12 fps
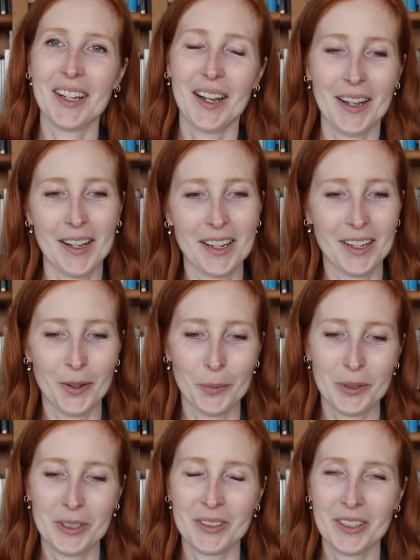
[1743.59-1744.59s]
I hope
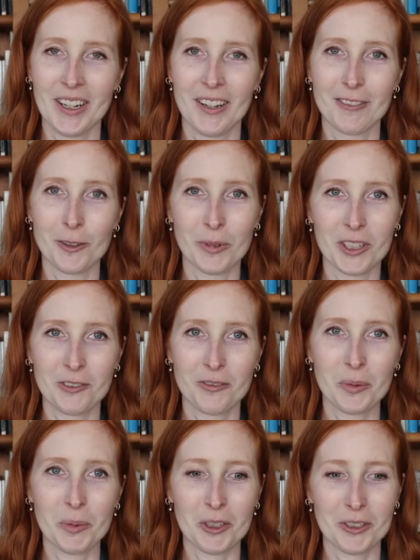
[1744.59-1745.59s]
she's gonna have a
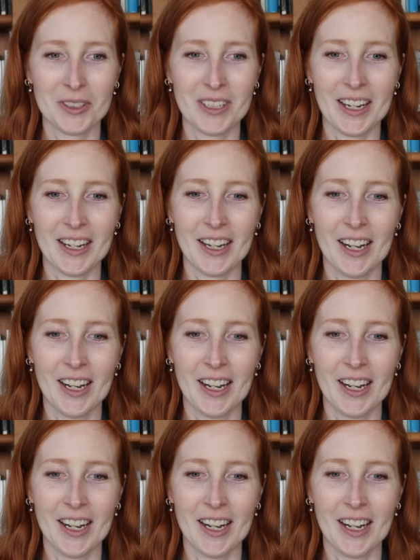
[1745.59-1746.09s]
wonderful birthday.